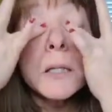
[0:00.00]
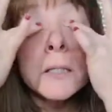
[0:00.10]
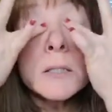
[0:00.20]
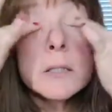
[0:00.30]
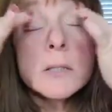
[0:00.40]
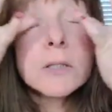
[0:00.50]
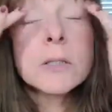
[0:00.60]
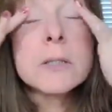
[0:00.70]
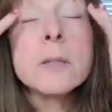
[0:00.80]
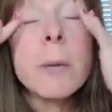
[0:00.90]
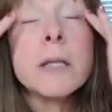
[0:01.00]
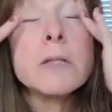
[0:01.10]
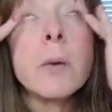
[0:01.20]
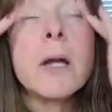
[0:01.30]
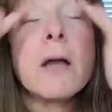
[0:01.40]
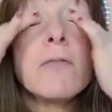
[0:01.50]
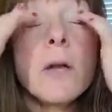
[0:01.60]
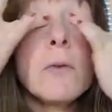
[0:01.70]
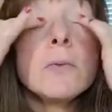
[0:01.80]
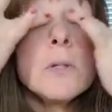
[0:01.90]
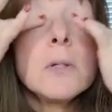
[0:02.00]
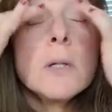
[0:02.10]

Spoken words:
It's just the best way I've found.